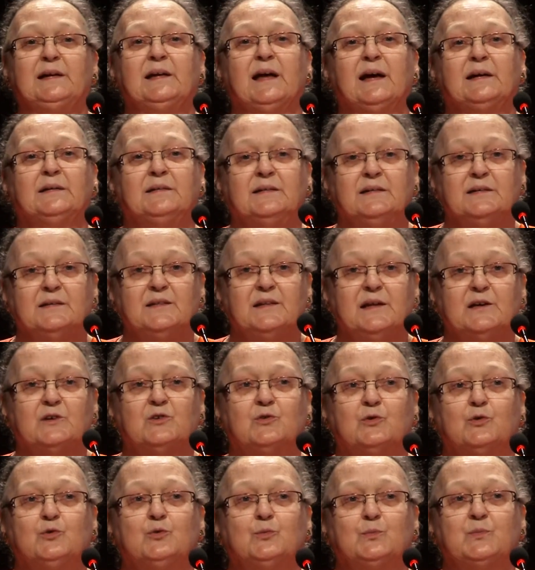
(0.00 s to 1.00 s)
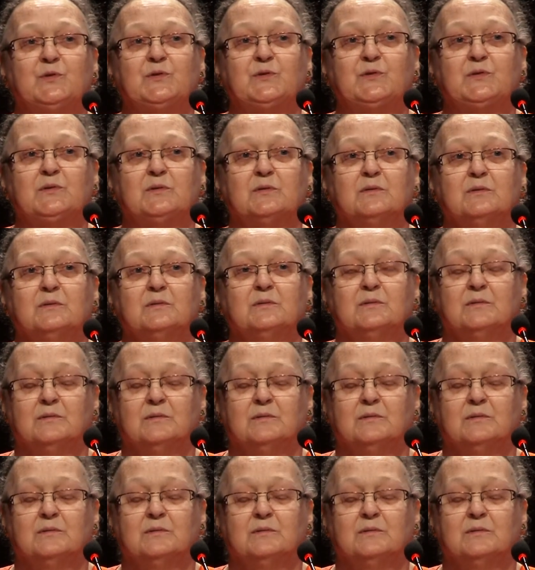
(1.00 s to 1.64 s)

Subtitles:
and in their groups,